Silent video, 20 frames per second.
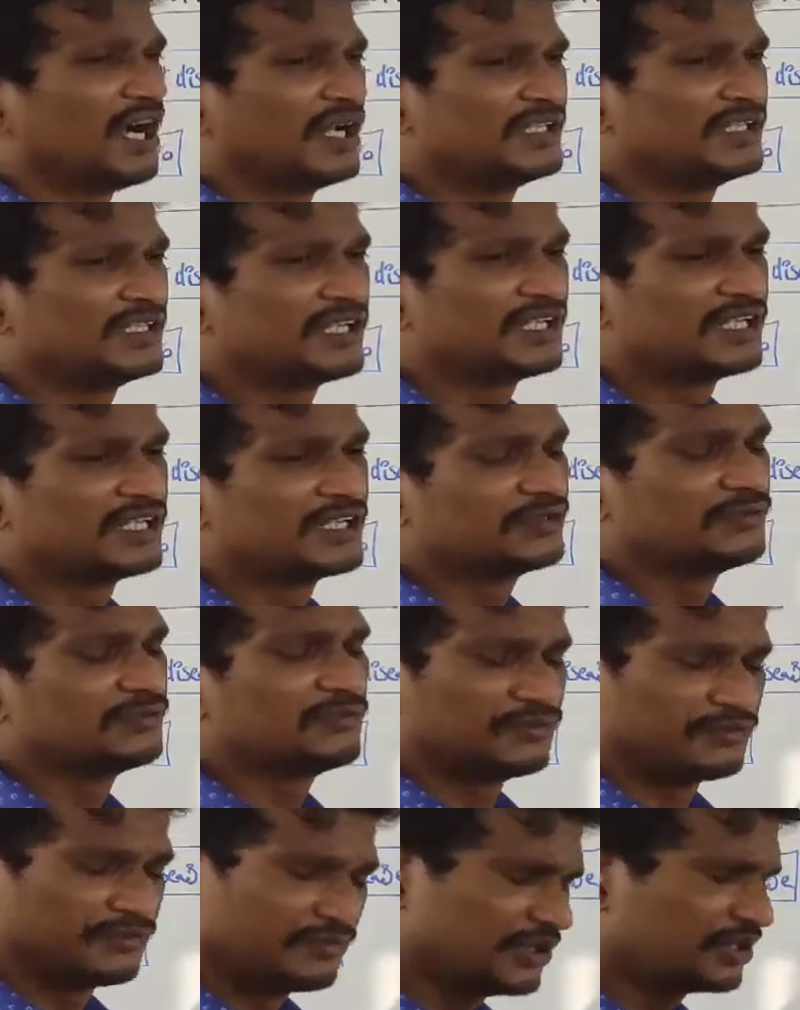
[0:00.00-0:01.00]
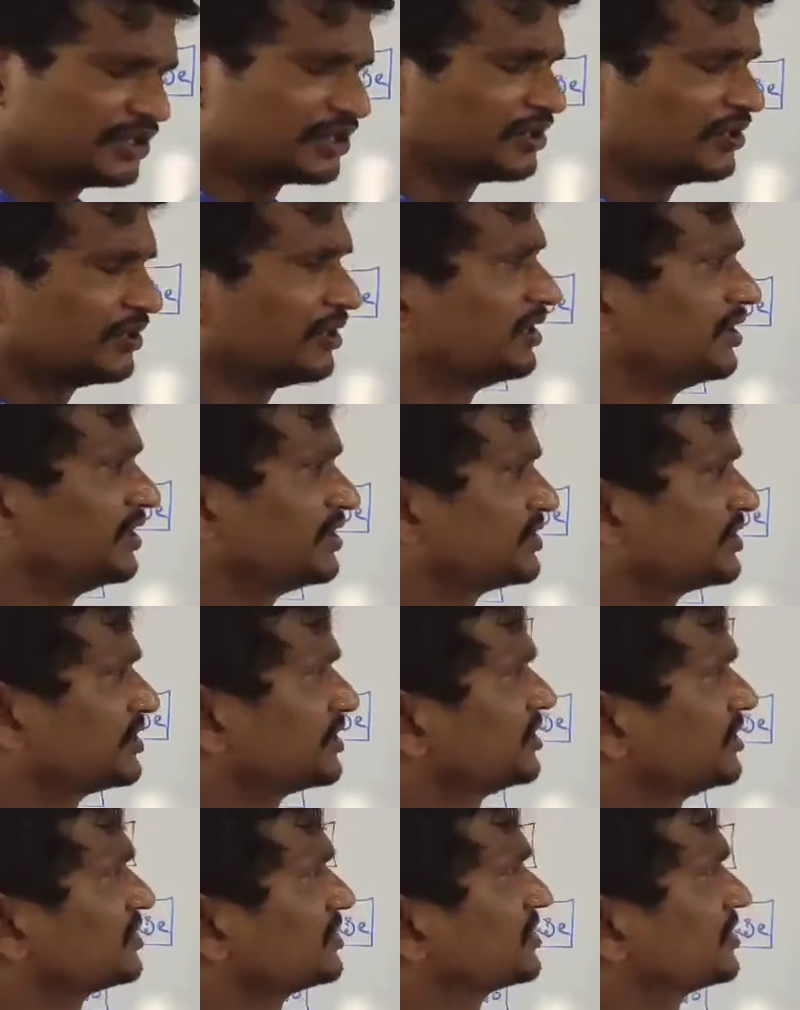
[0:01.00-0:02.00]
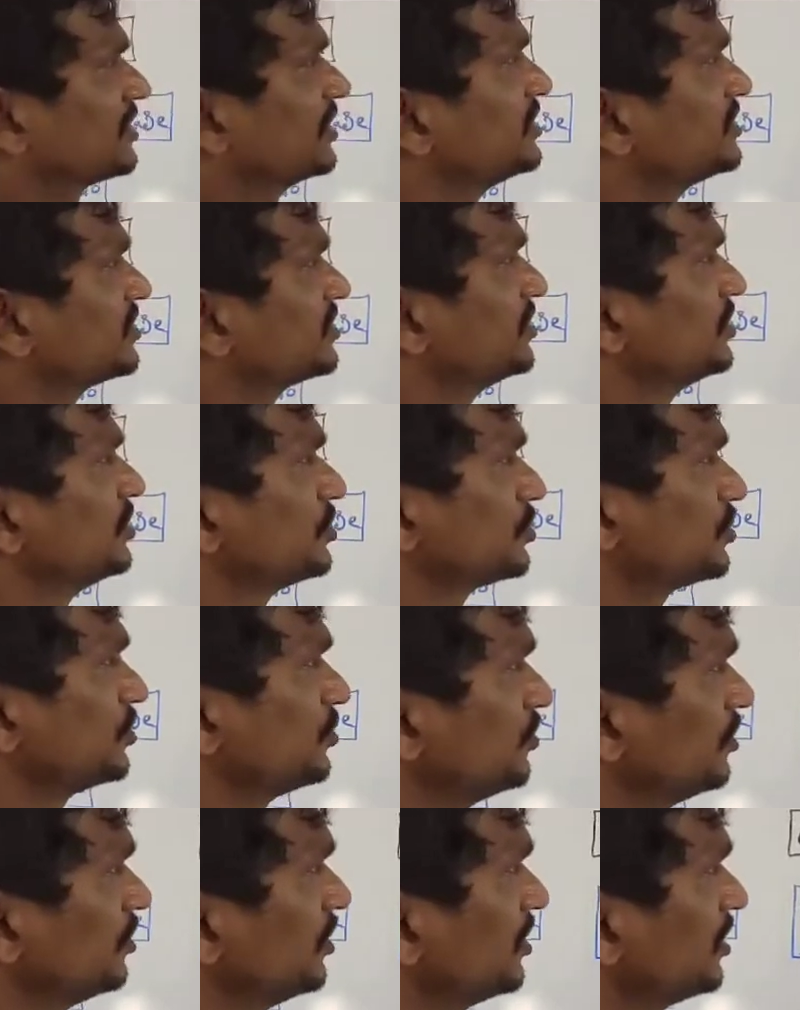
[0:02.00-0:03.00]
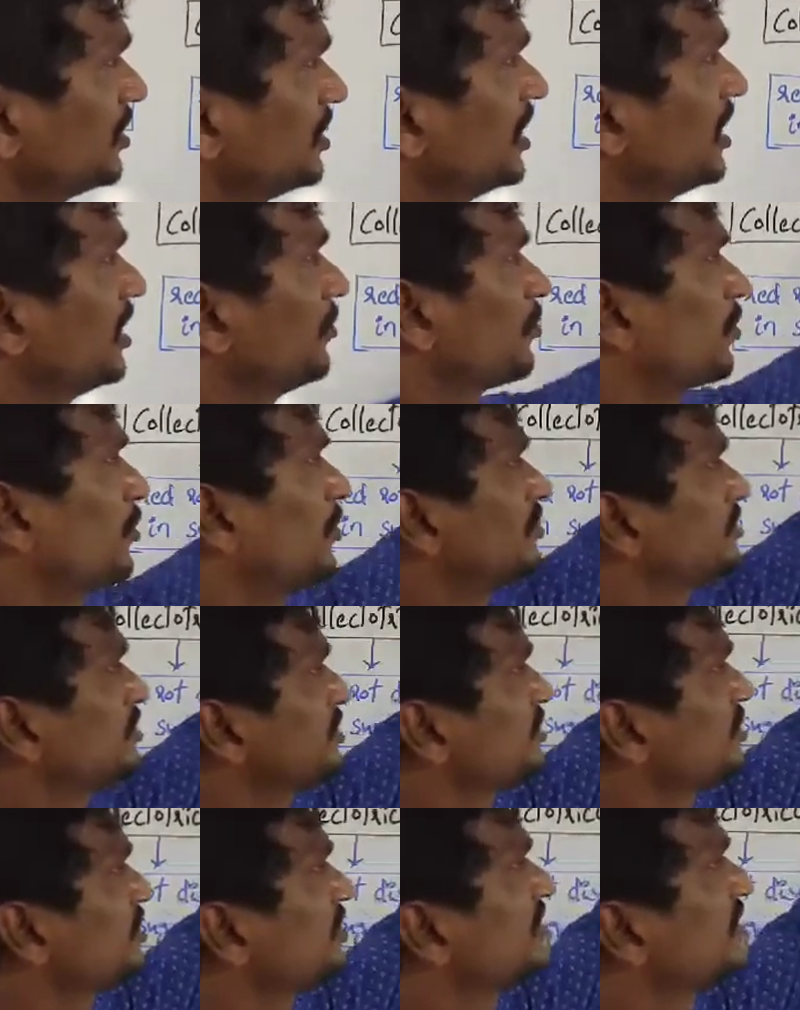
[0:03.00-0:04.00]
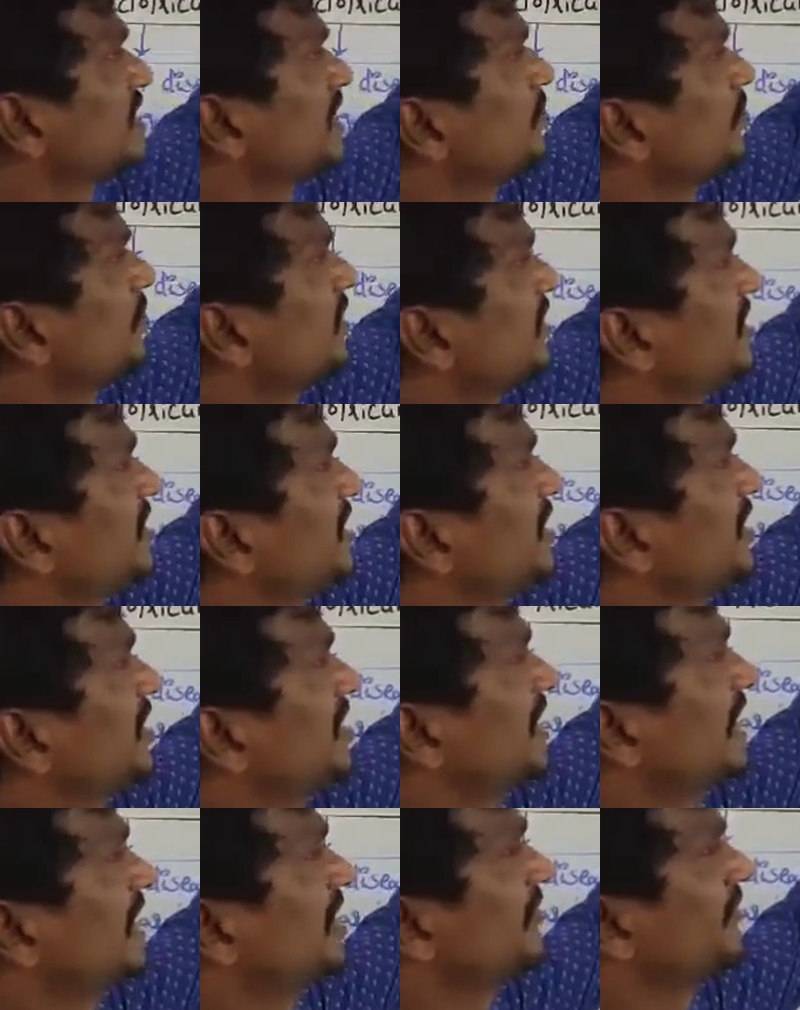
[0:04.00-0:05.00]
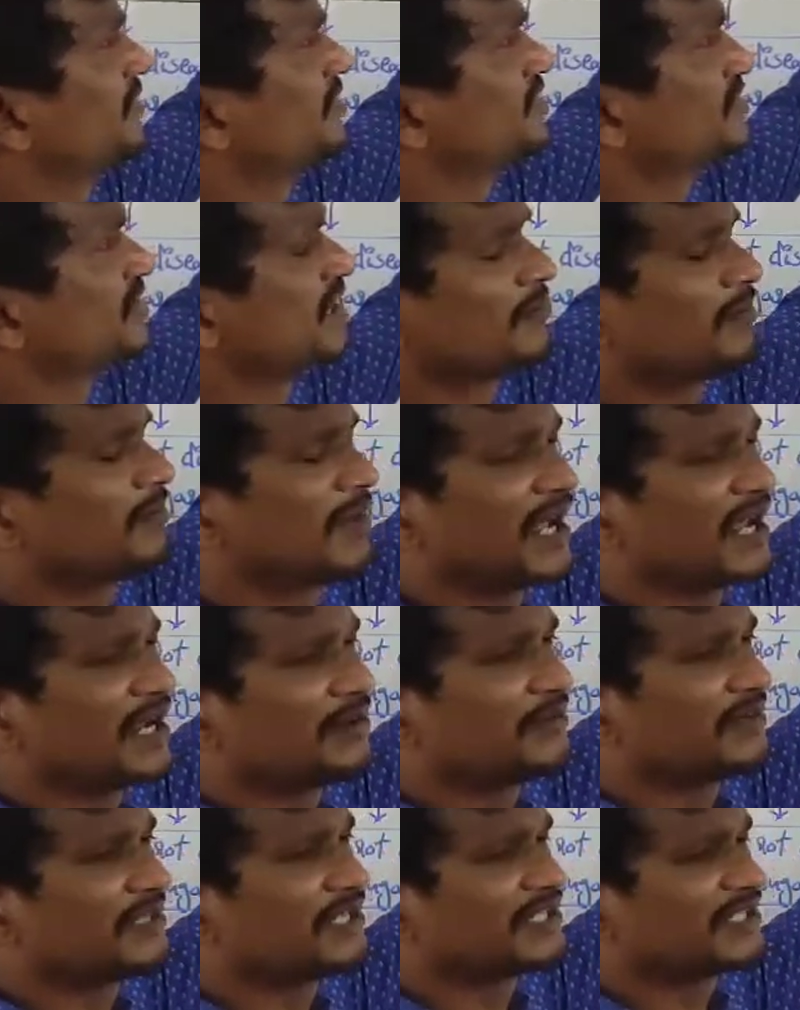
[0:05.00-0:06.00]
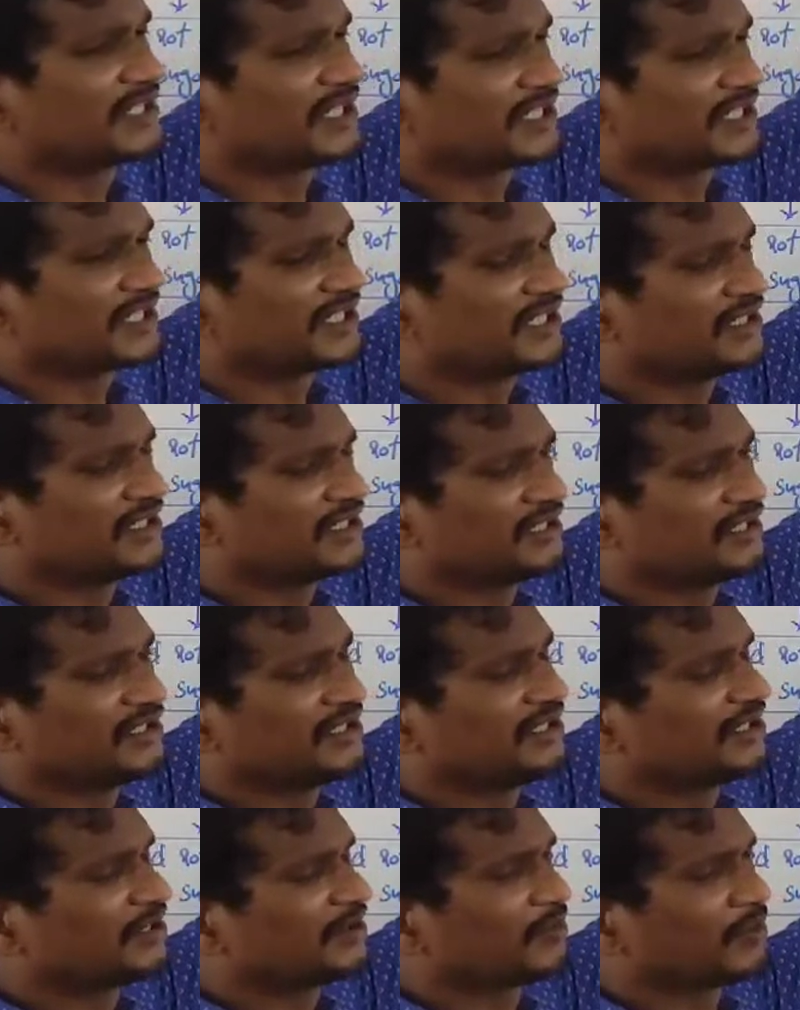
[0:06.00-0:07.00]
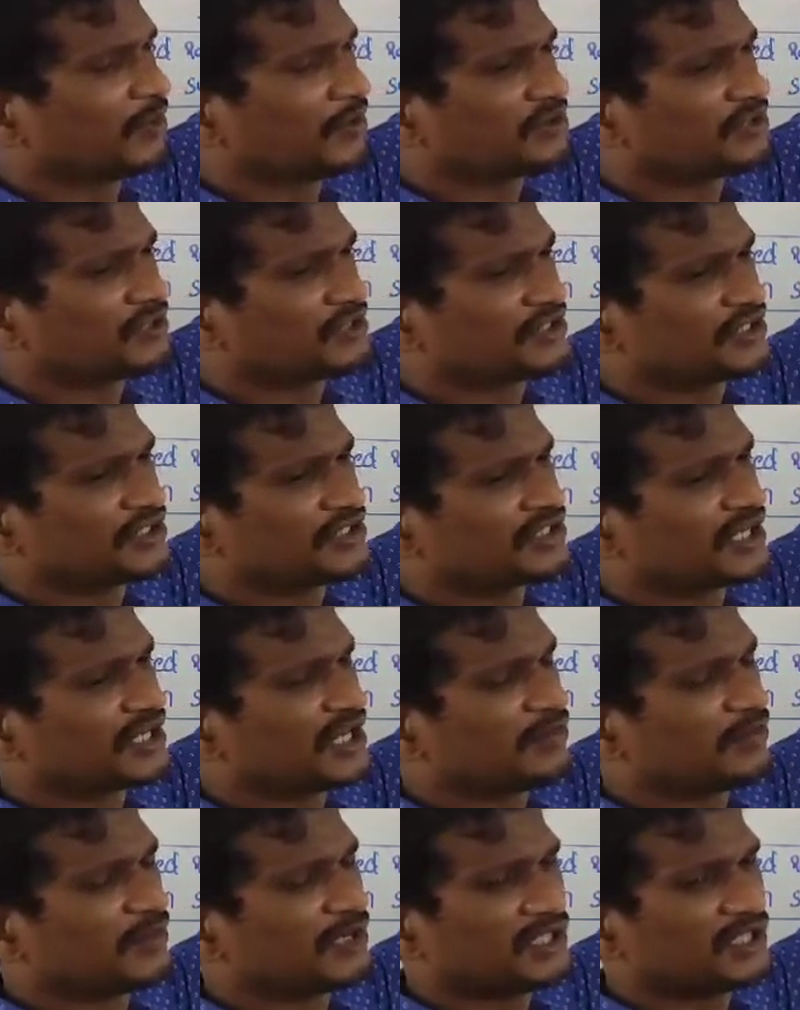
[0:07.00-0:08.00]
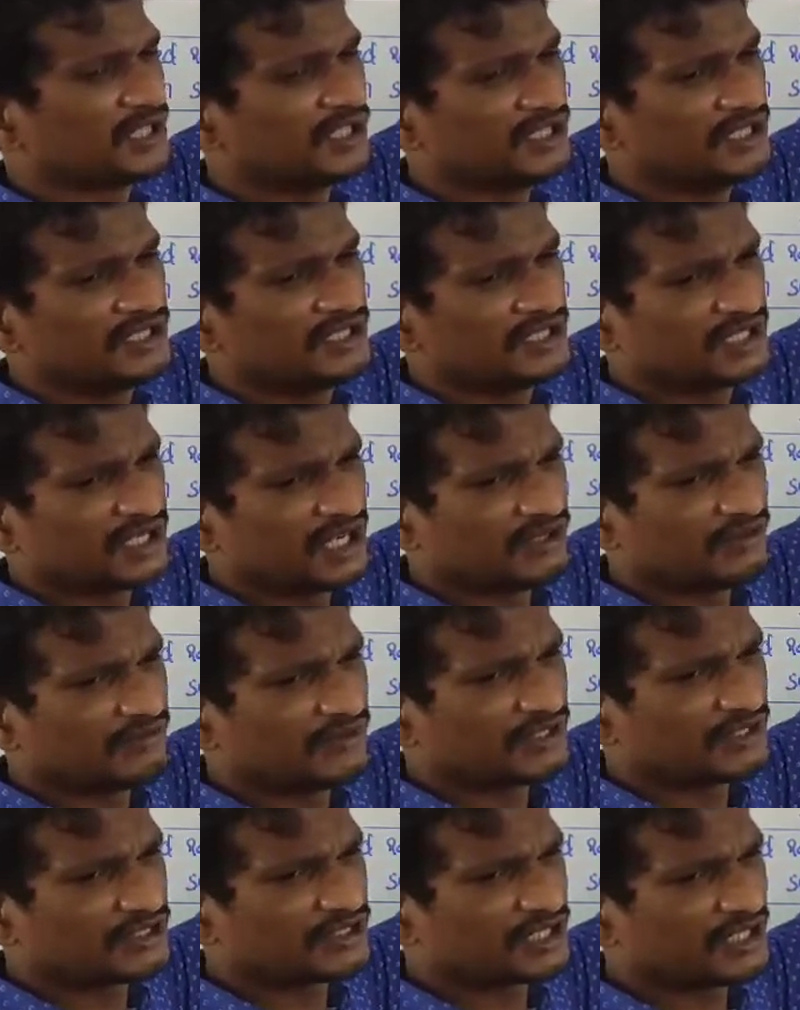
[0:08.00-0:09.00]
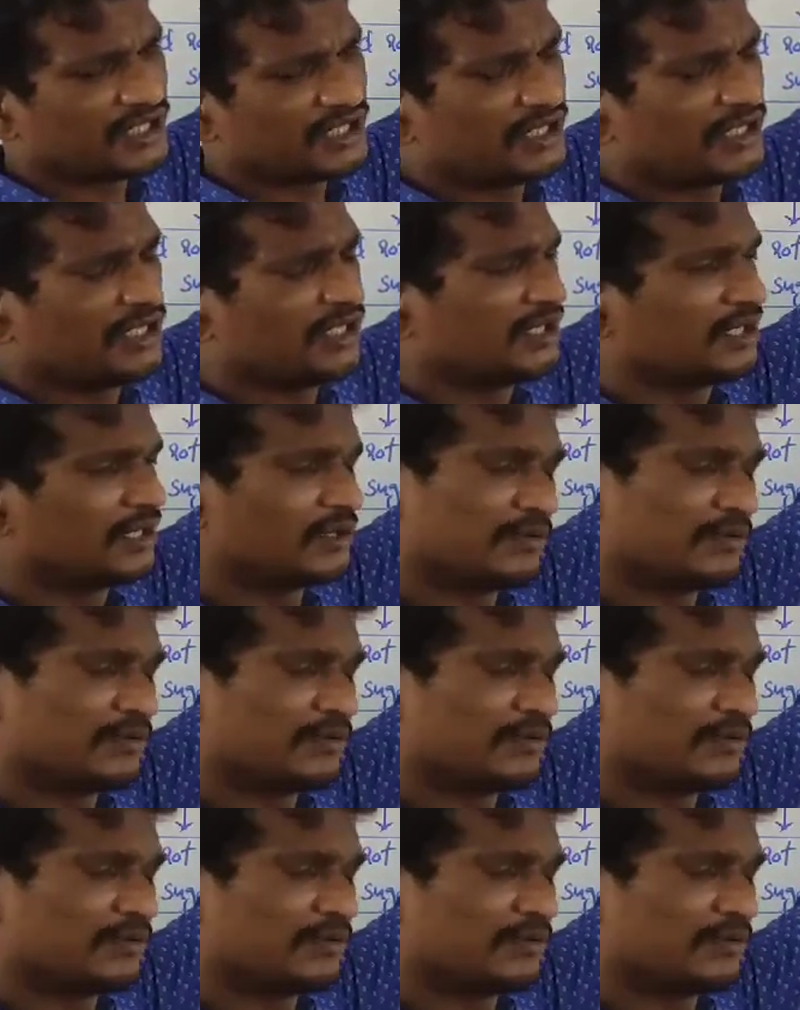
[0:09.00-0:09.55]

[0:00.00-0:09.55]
high yielding with the disease resistance. So the process is done by the conventional plant breeding technique. The process is done by the conventional